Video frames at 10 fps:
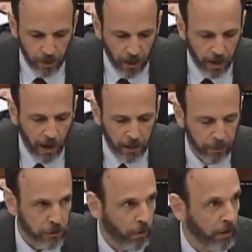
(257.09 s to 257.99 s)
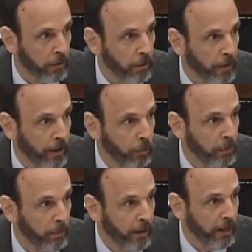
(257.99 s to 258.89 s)
Economist article that I
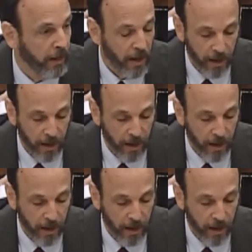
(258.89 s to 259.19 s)
opened my yeah.